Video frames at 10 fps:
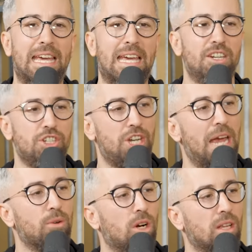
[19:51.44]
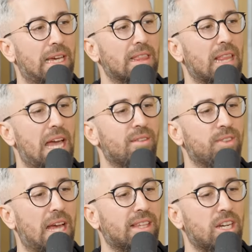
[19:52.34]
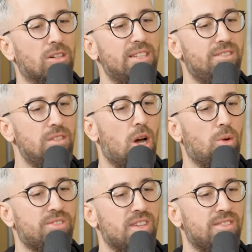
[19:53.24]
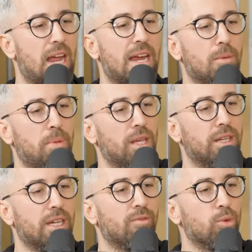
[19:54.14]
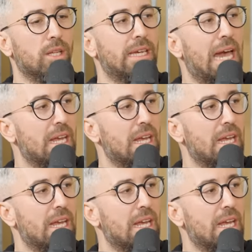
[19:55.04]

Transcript: in general in life. Like there is no sustainability of really